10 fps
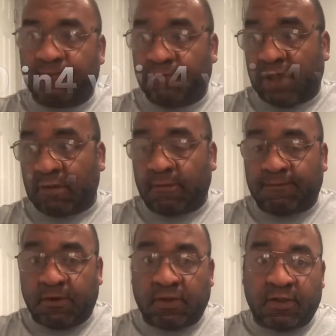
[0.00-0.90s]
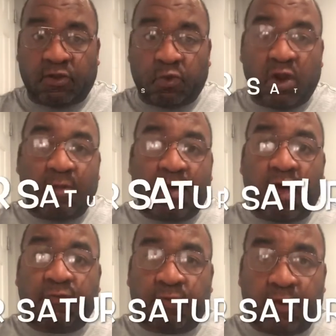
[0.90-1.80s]
travel further than 20
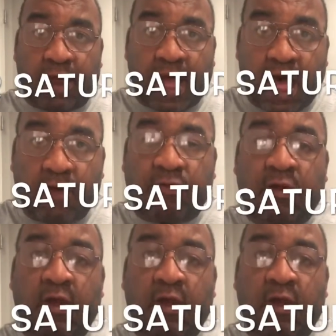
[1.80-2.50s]
miles from their house,